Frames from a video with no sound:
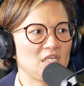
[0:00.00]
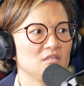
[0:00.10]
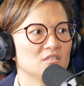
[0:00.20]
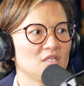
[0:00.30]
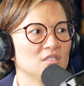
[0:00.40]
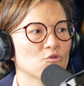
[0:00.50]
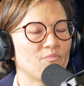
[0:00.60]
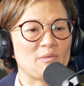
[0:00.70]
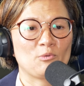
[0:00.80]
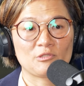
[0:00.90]
in terms
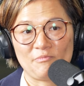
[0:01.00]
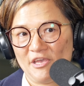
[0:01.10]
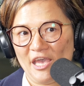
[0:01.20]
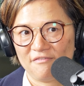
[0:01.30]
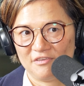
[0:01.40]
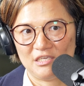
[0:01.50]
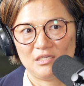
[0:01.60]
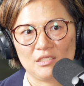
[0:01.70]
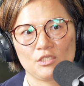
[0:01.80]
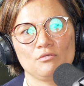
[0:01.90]
of people's
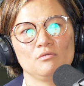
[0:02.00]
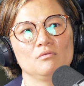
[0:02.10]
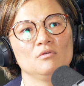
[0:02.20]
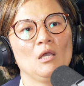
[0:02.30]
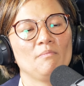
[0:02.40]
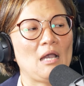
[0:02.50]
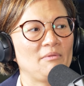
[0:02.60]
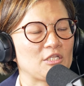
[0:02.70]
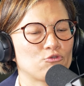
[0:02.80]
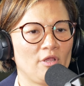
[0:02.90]
behavior to
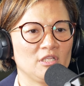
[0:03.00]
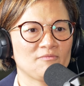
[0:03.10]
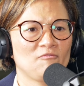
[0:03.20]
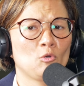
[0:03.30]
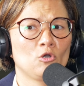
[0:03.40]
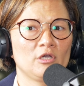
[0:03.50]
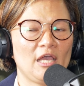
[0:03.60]
public transport